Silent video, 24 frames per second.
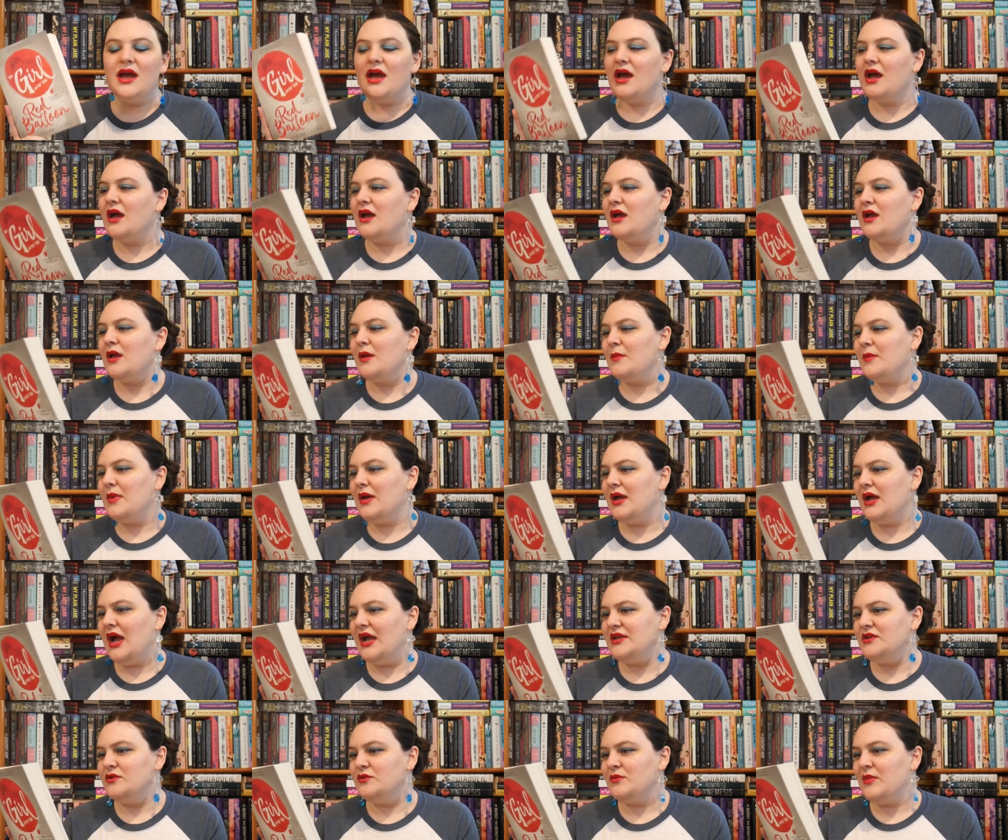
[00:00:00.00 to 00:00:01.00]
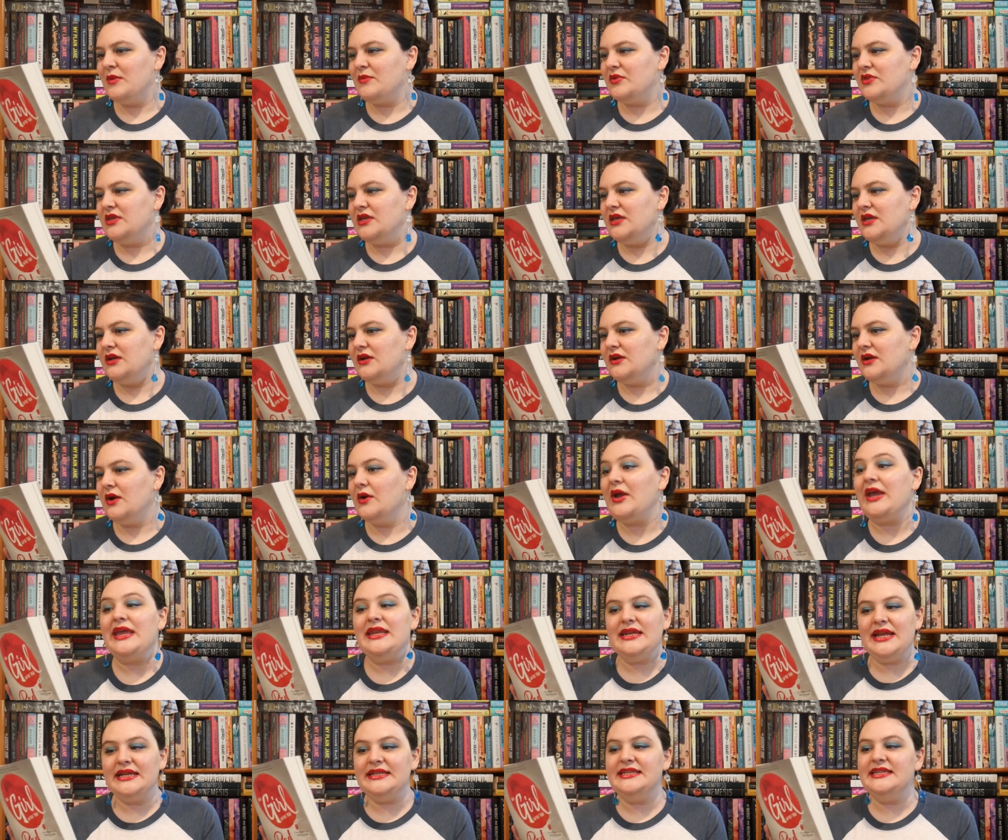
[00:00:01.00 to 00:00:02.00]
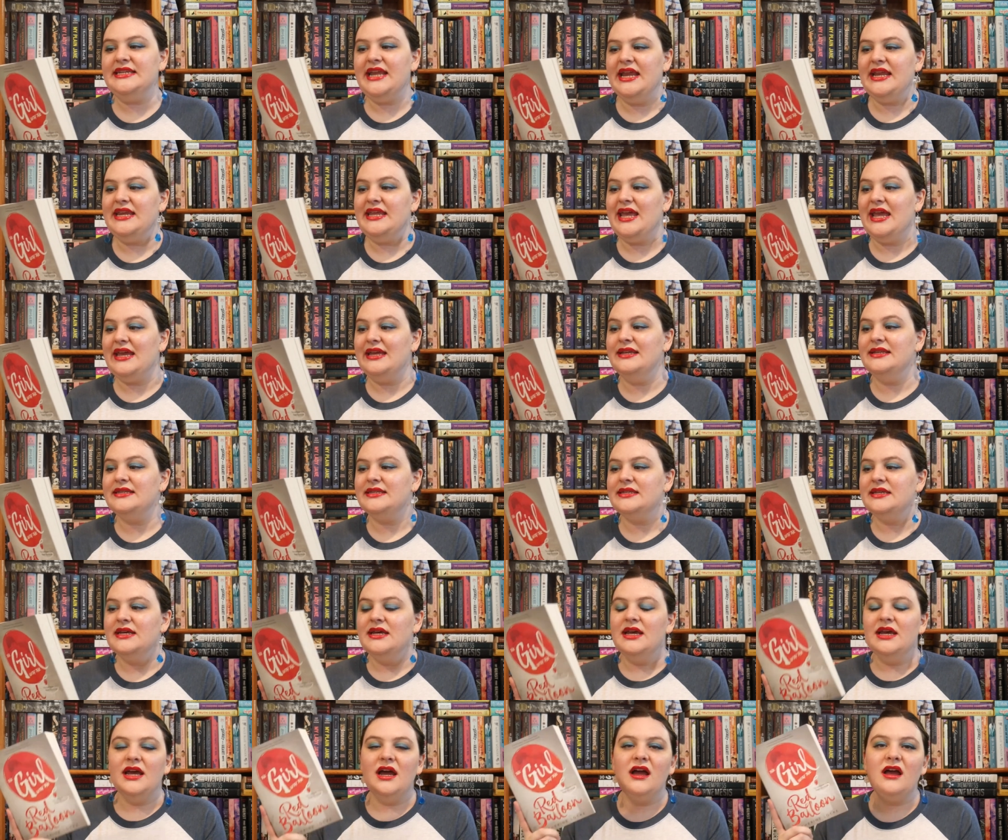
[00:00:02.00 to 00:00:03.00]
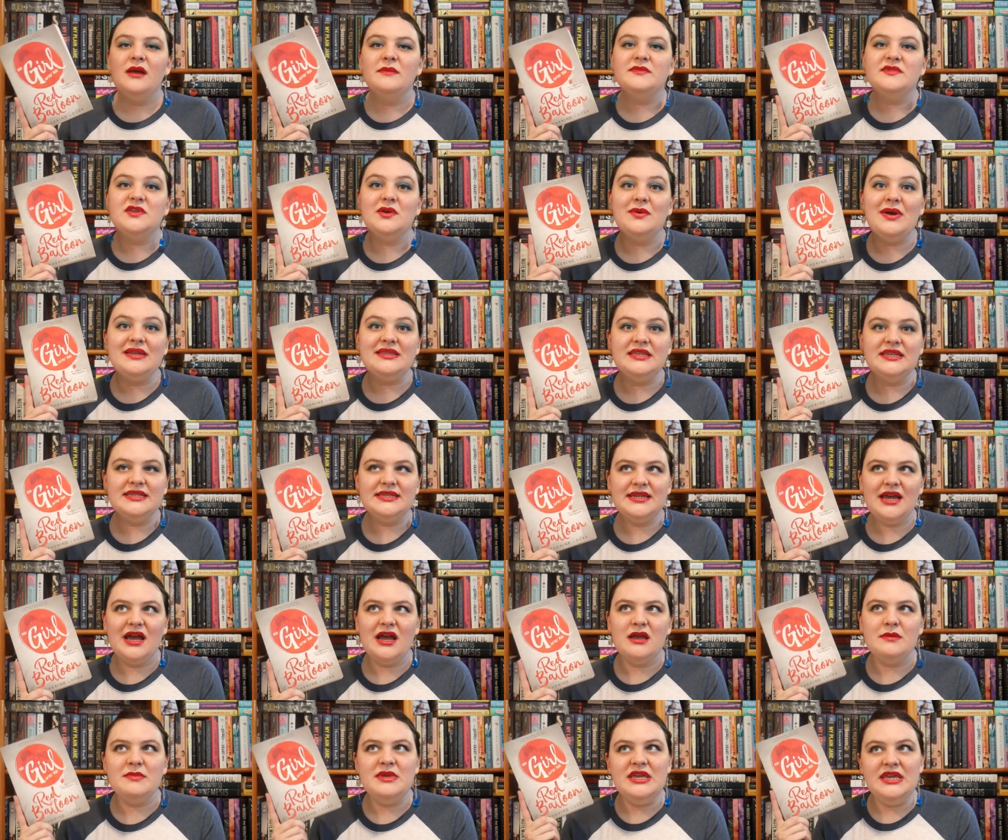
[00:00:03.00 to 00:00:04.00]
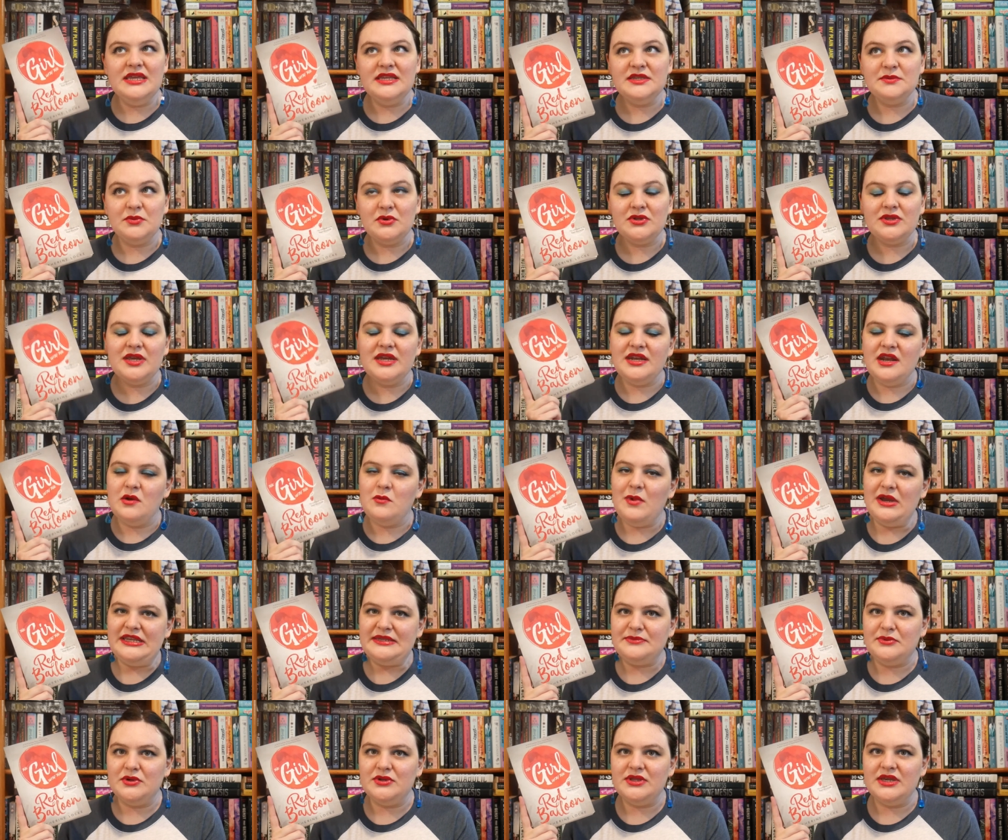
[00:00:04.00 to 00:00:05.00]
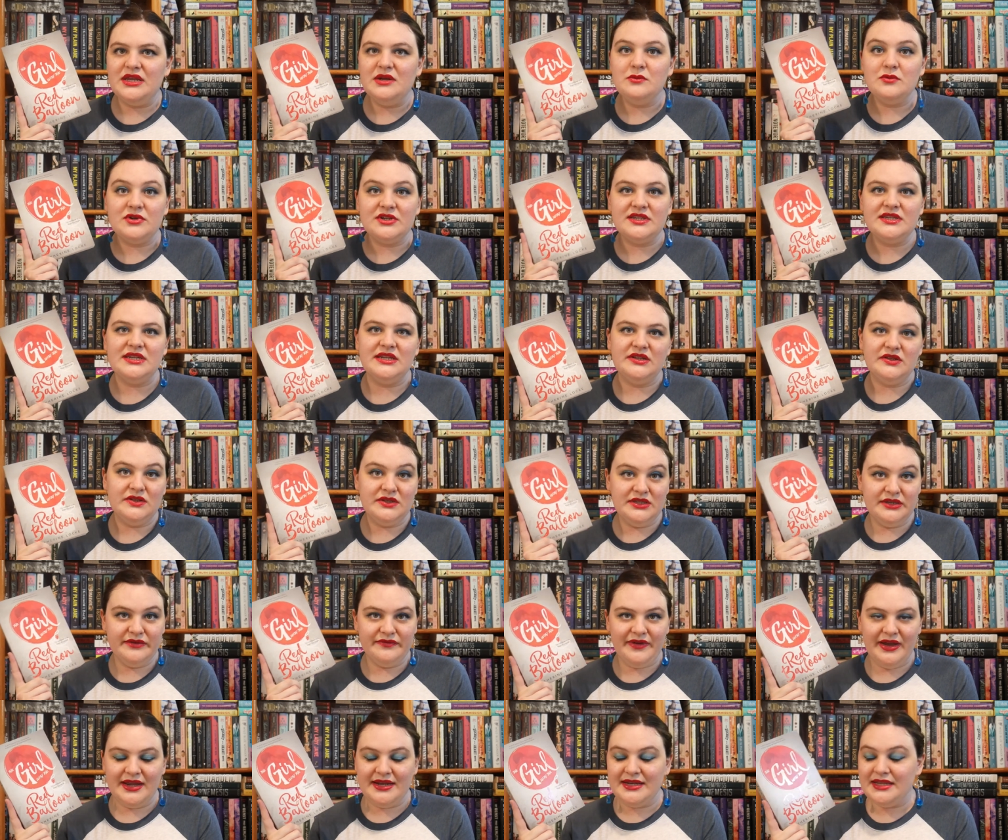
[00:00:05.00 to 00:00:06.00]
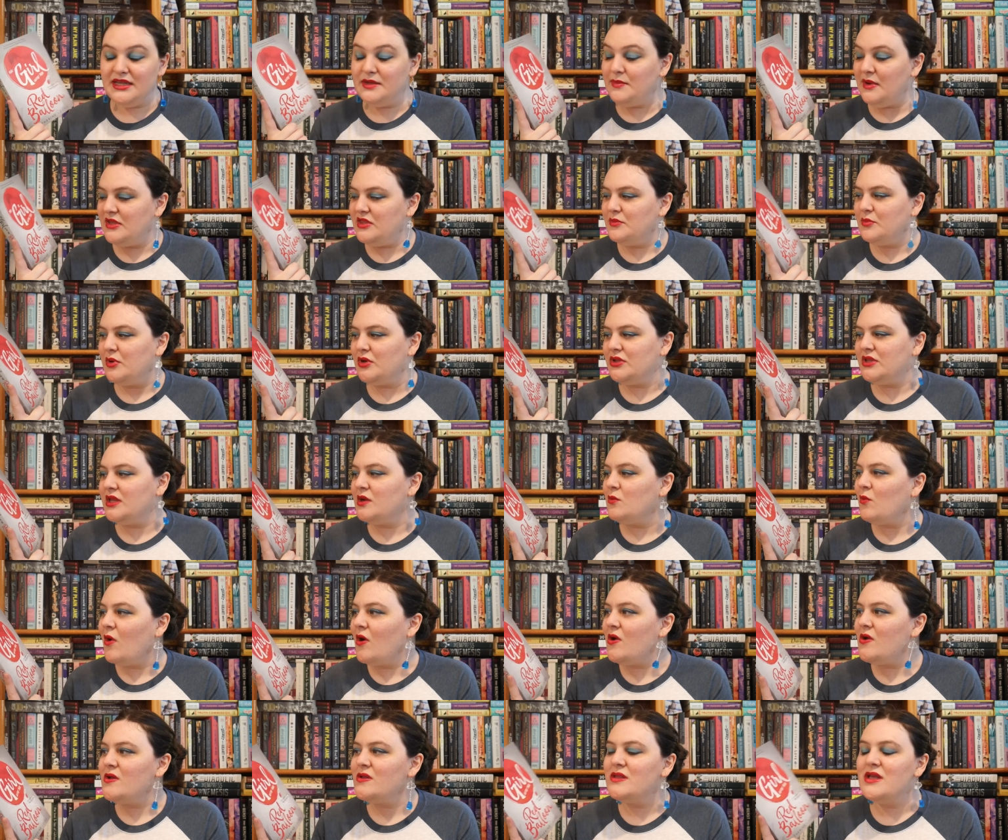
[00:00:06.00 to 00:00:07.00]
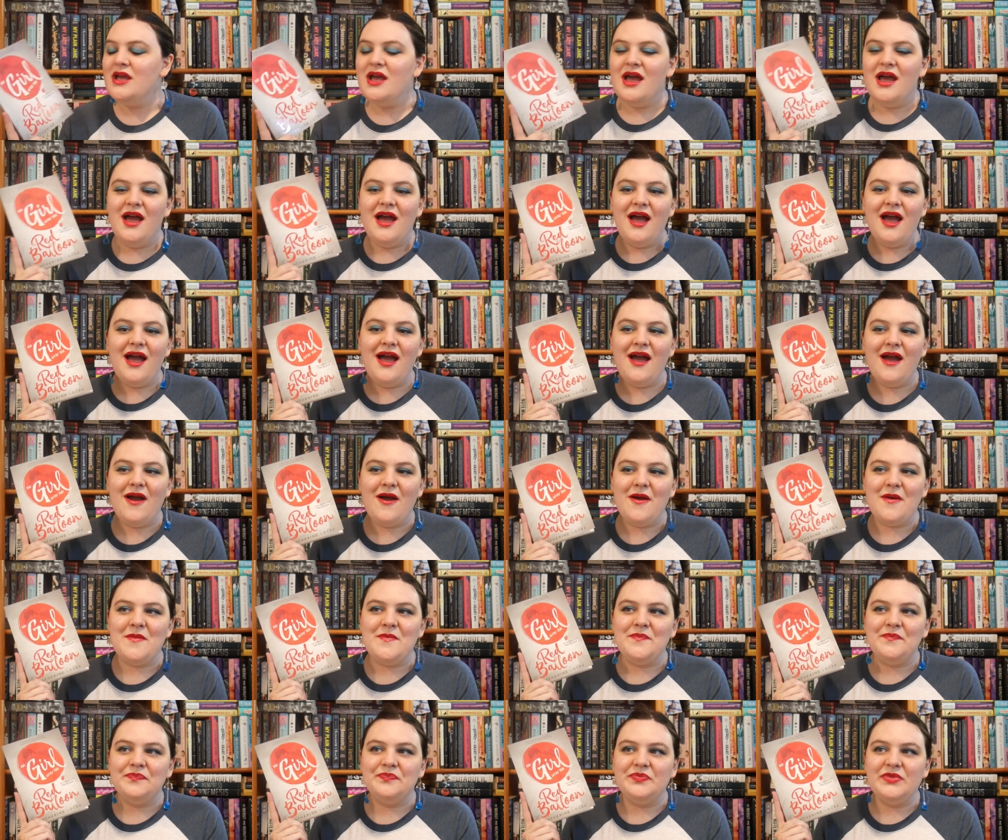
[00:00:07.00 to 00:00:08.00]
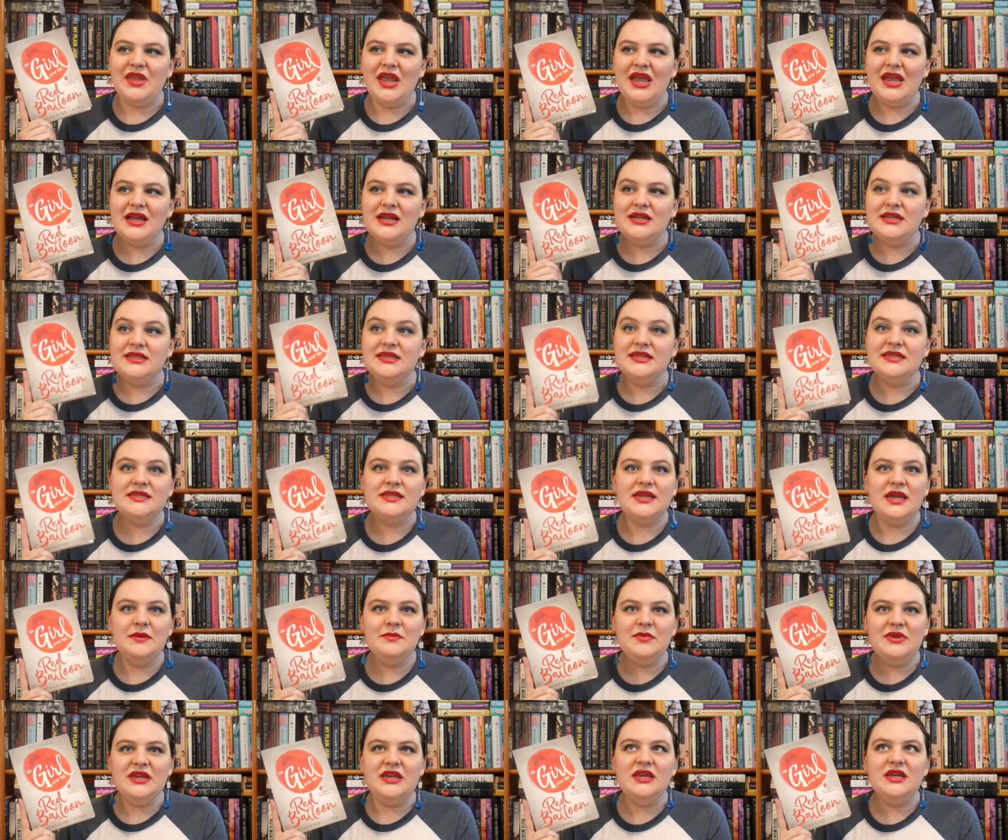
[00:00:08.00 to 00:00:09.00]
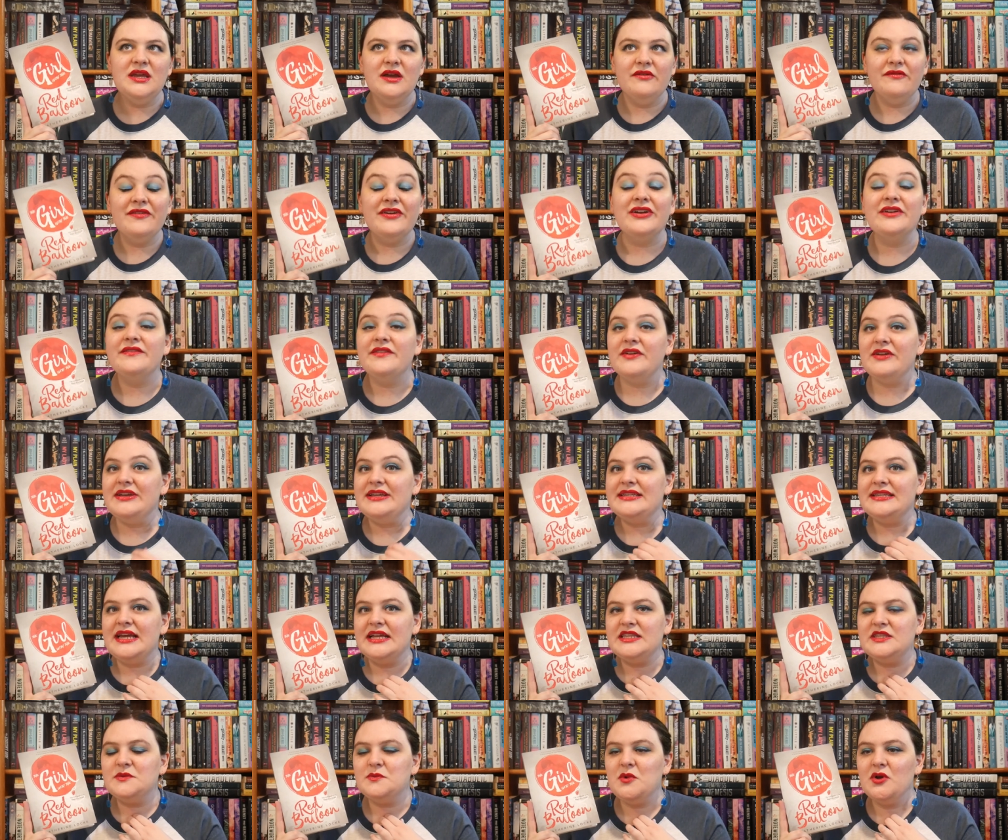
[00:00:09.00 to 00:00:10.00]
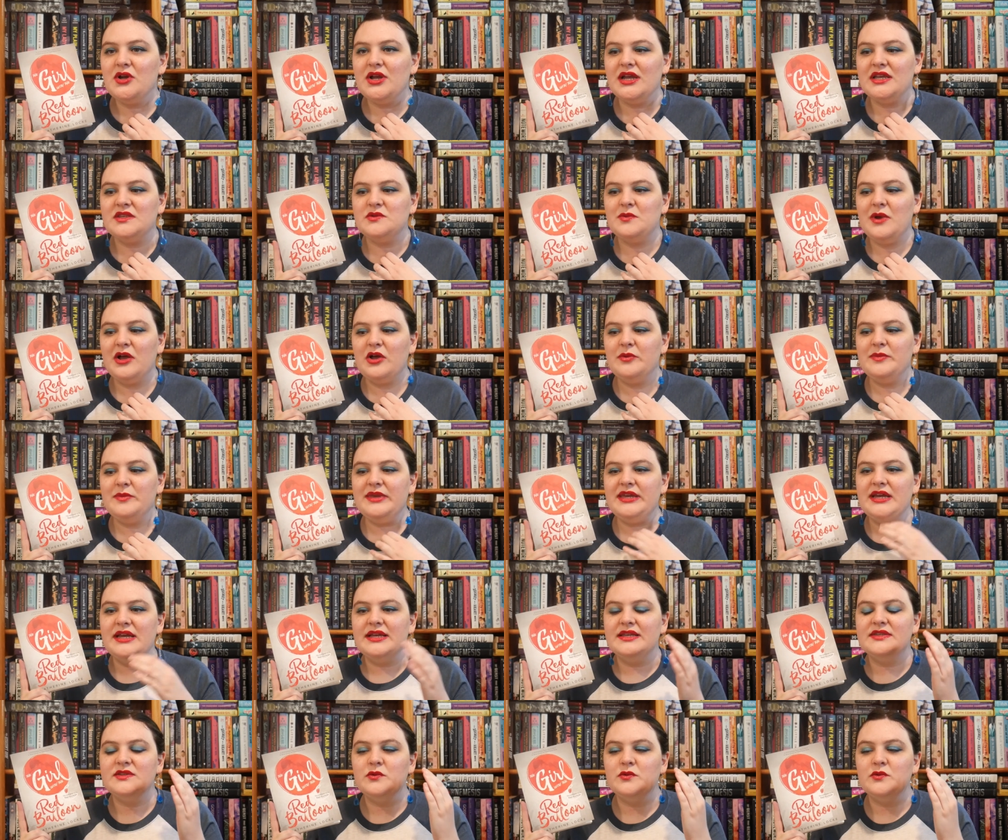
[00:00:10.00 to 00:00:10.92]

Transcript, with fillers: Um, I don't remember the year. Okay, 1988. Um, so at this time, East Berlin and West Berlin were still divided by the Berlin Wall. Um, and this can be a very, very intense book as well because